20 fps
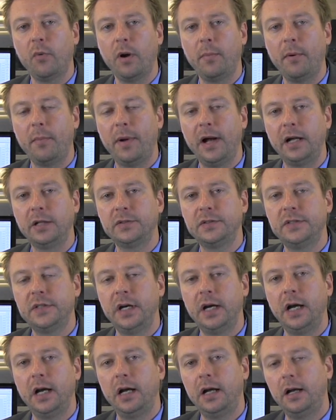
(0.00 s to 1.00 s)
We're up about
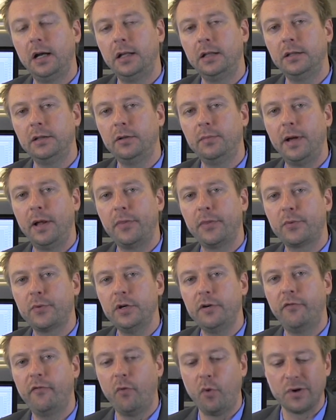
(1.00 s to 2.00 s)
about
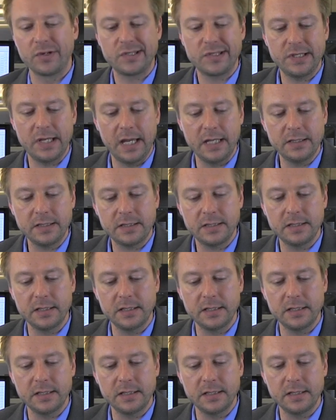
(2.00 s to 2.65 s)
3 to 4 cents,